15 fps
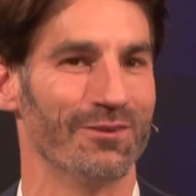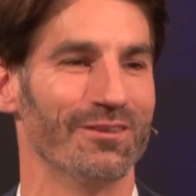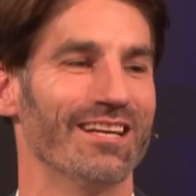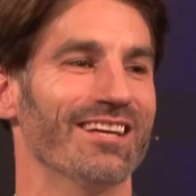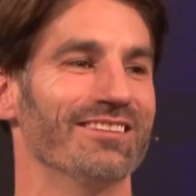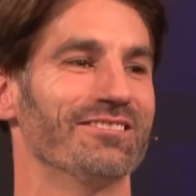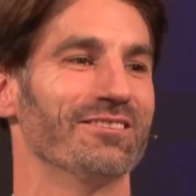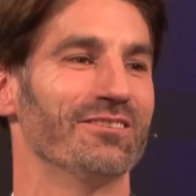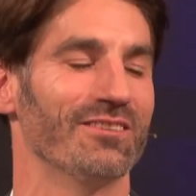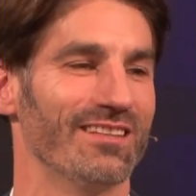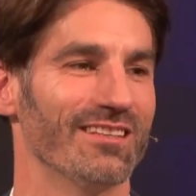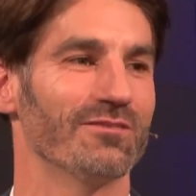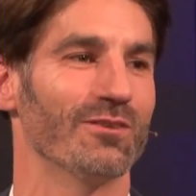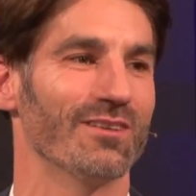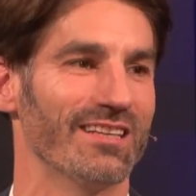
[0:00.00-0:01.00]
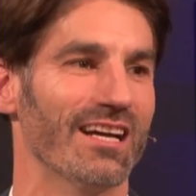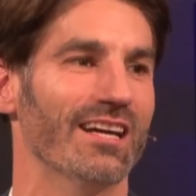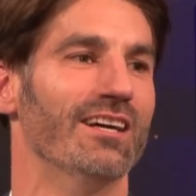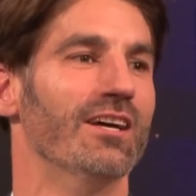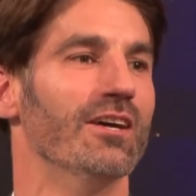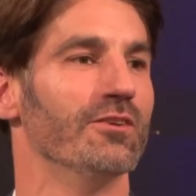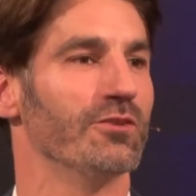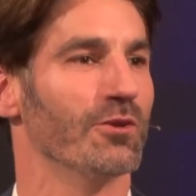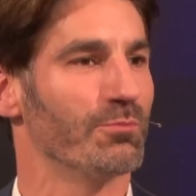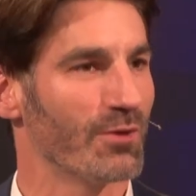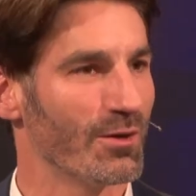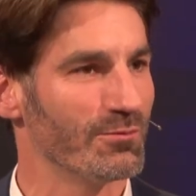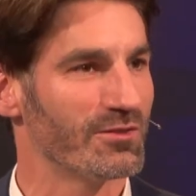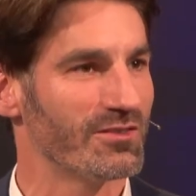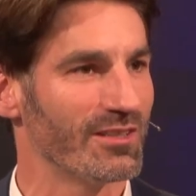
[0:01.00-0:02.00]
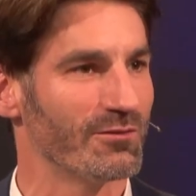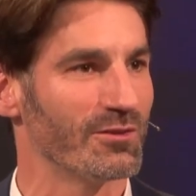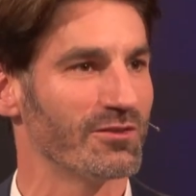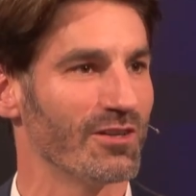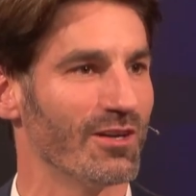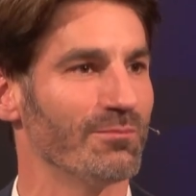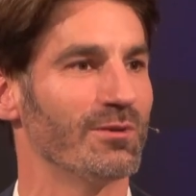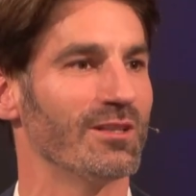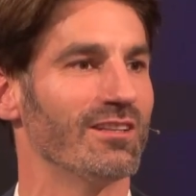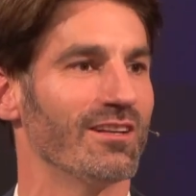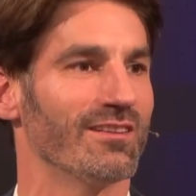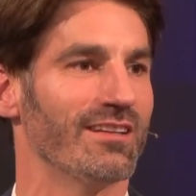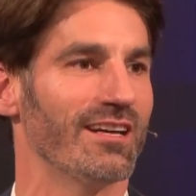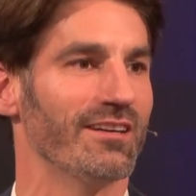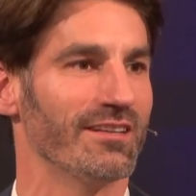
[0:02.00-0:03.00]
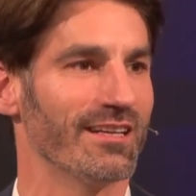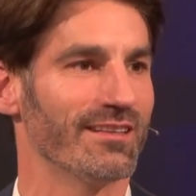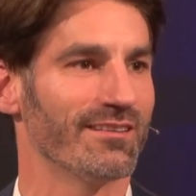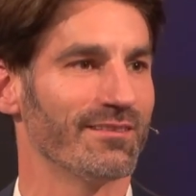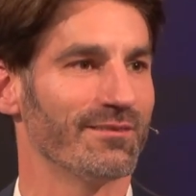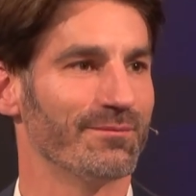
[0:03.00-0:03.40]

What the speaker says: know the answer to this one. Yeah. So promising result, but not there yet.